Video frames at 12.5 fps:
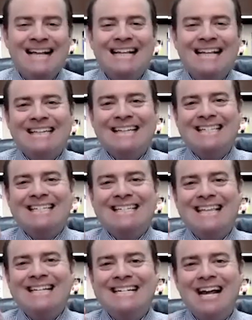Let's see
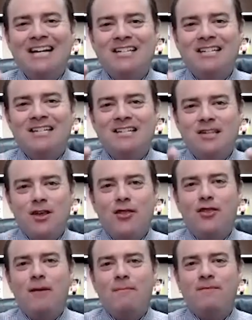the Texans
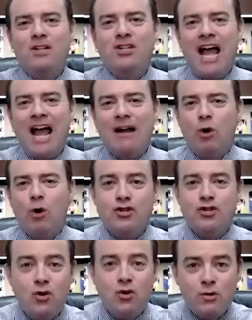thump the Jaguars. You
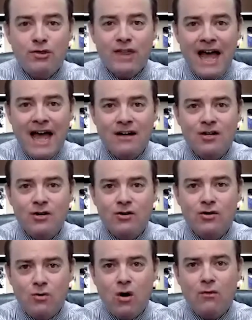cool with that? You,
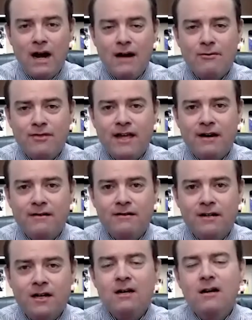you all right with that?
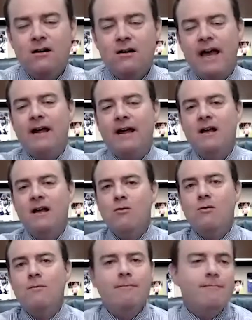Okay.
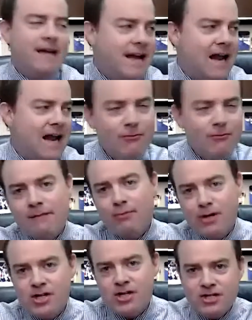Well, man, I really
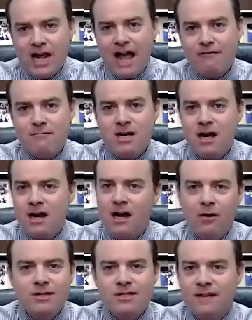appreciate you having me on. I
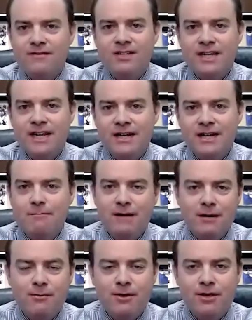always love seeing you and
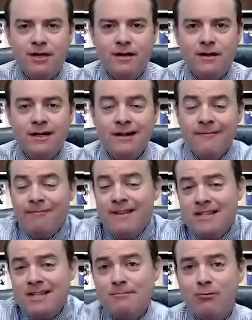being with And
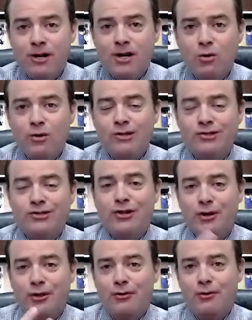This is pretty cool. Those are the
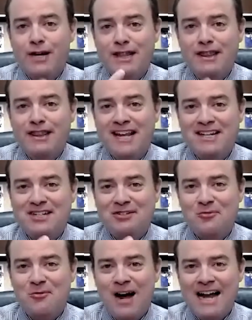three things to
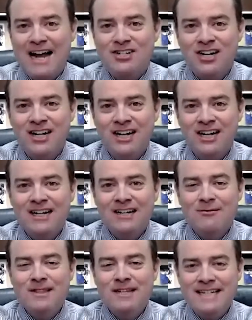watch
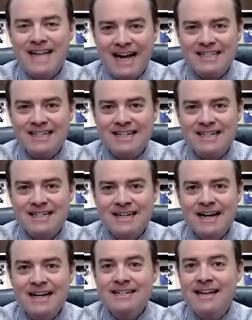when the Texans
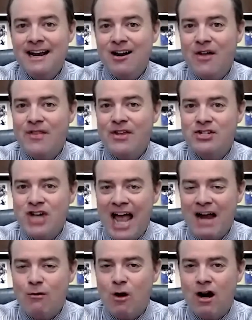take on the
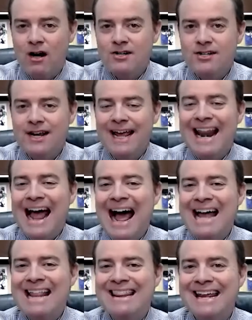Jaguars. And
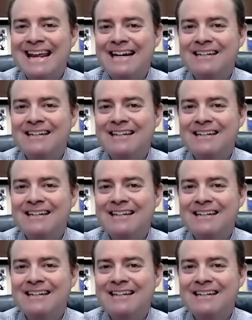I think